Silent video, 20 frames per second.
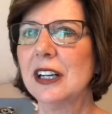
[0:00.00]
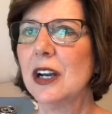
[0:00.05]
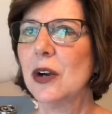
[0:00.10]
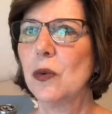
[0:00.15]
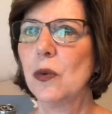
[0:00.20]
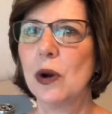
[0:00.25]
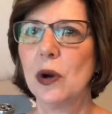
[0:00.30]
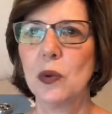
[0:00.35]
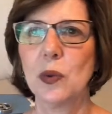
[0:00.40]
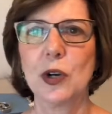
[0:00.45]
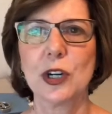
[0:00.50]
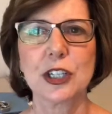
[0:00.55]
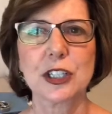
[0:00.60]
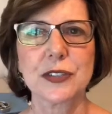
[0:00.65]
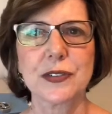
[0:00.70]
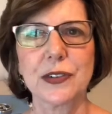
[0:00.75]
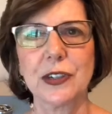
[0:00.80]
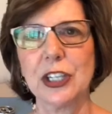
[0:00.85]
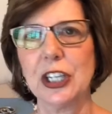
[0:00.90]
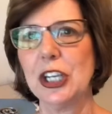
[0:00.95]
what works
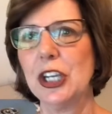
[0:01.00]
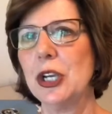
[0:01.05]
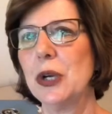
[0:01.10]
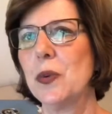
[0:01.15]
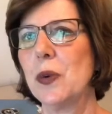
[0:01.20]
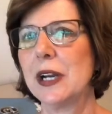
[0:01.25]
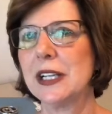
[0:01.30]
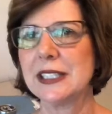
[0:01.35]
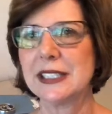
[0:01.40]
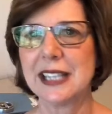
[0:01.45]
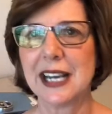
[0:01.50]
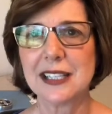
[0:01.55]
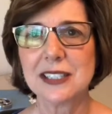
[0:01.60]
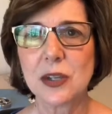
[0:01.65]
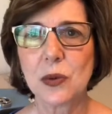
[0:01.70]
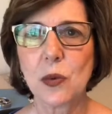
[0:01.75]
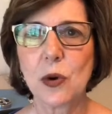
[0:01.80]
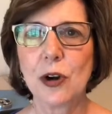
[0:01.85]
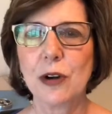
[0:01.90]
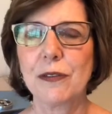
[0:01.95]
for you, what doesn't
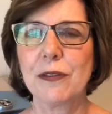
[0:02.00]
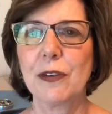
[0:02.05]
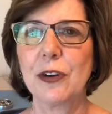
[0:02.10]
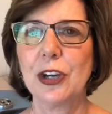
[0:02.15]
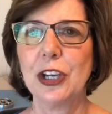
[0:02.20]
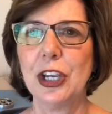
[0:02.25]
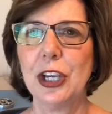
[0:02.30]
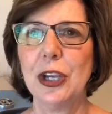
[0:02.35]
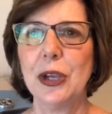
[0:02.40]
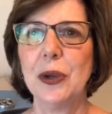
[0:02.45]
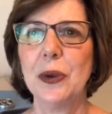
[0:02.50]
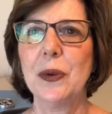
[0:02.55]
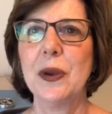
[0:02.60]
work for you,